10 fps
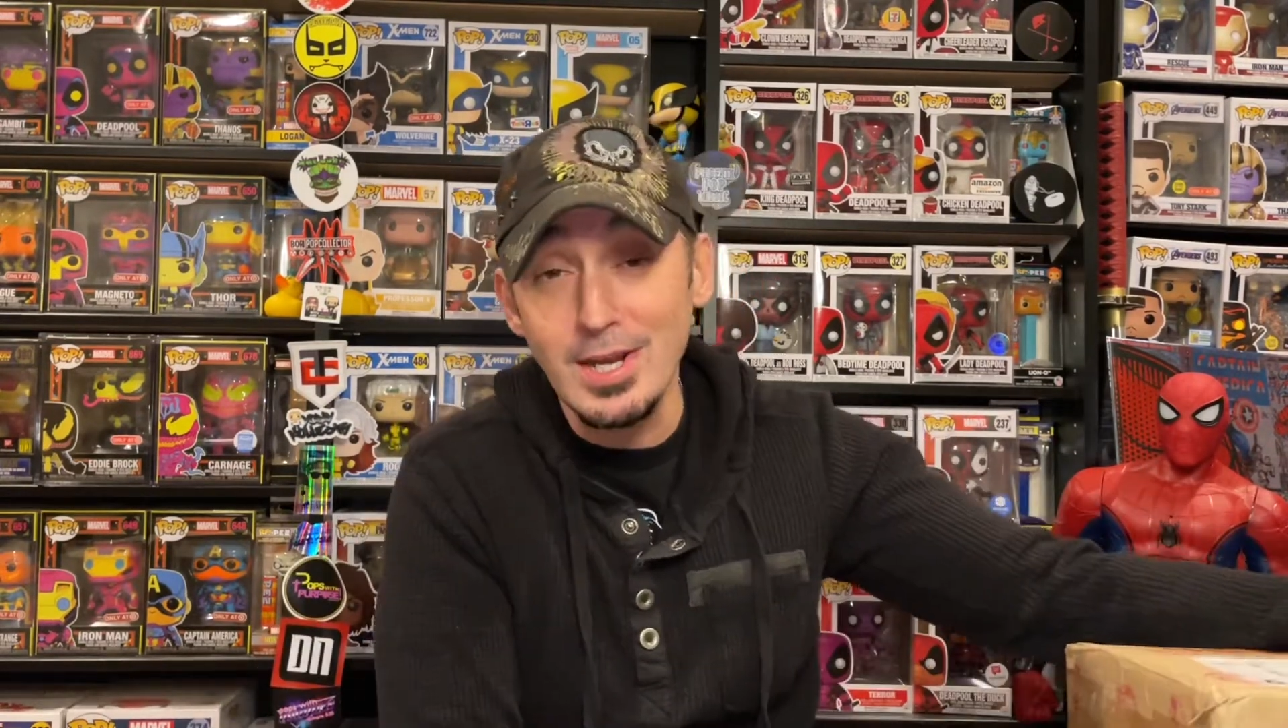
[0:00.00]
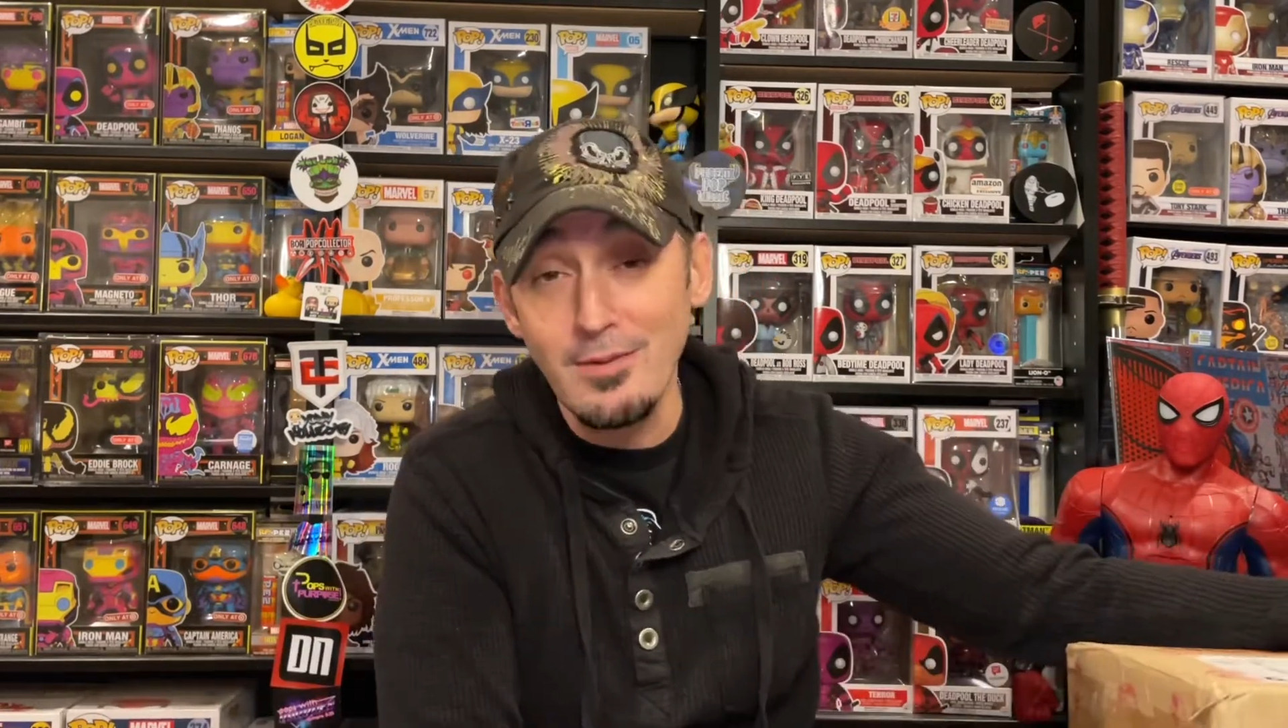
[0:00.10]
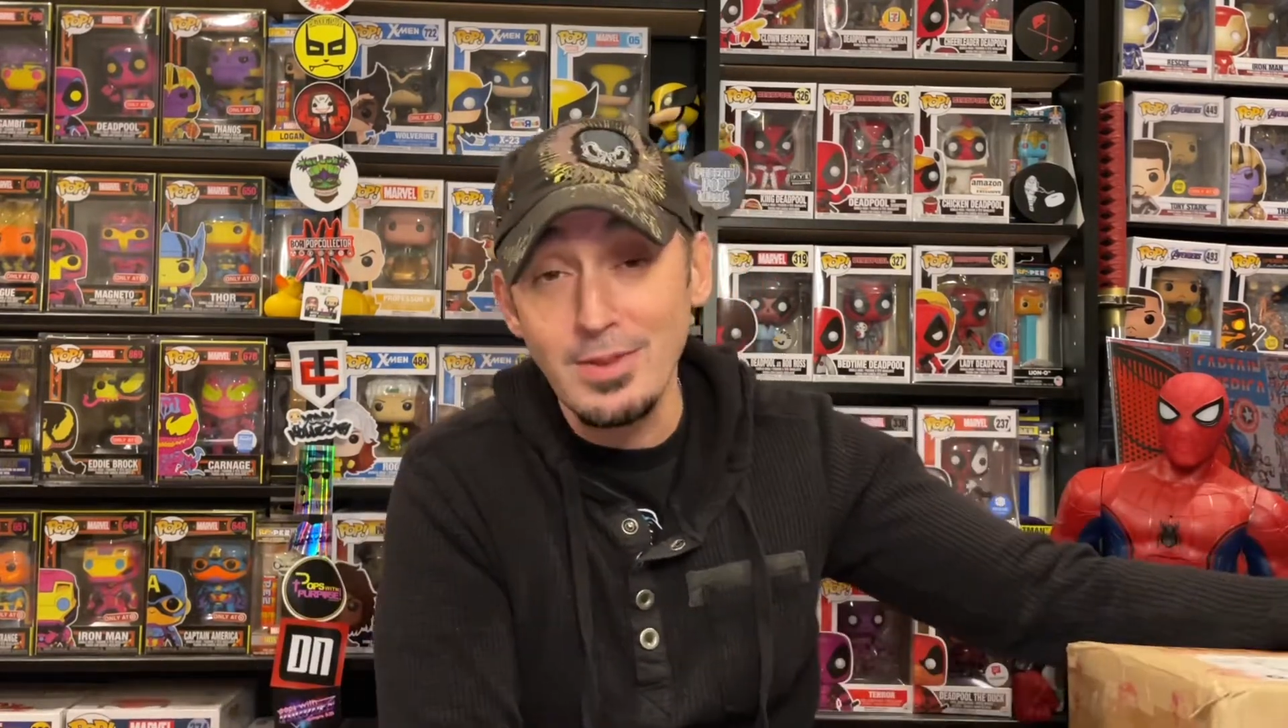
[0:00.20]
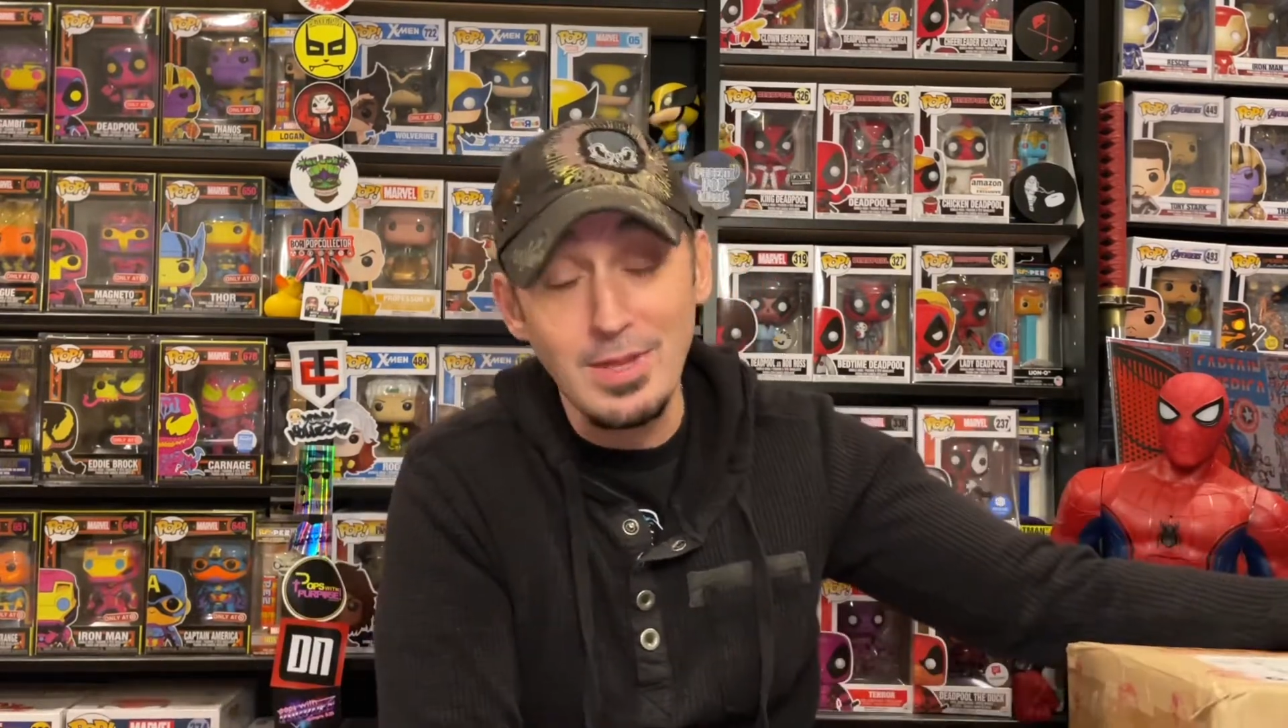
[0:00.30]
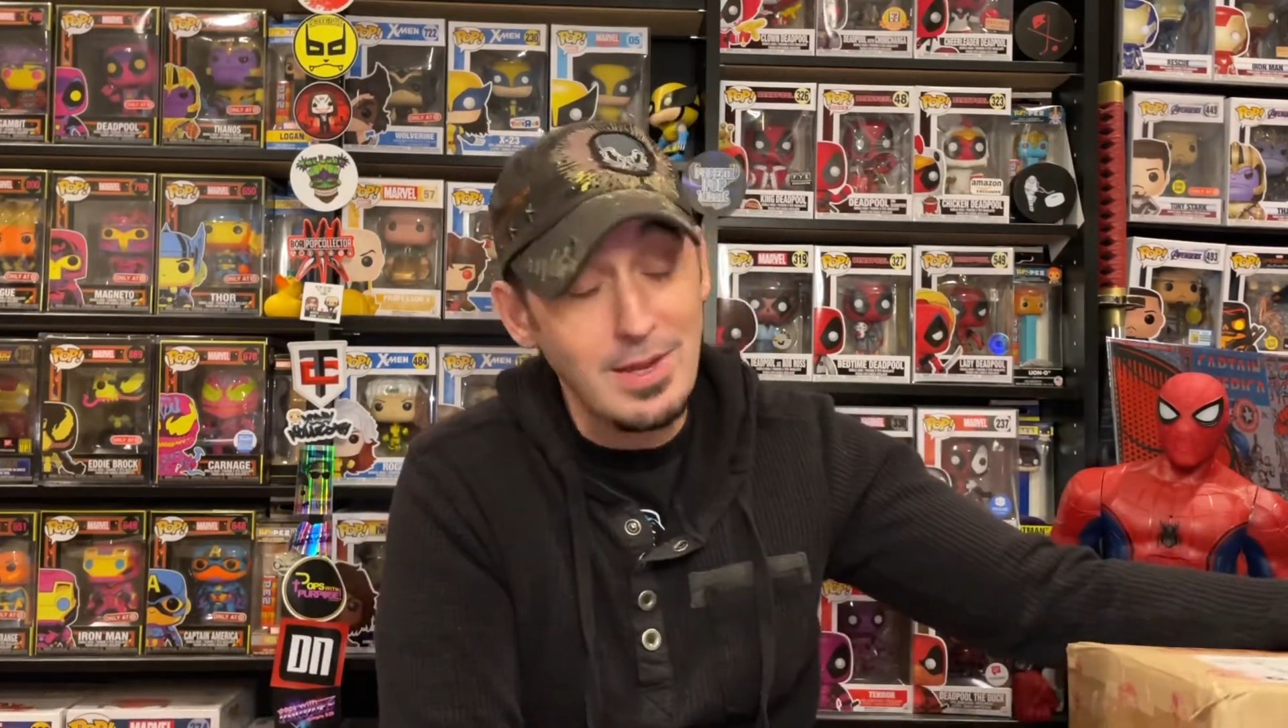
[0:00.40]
and everything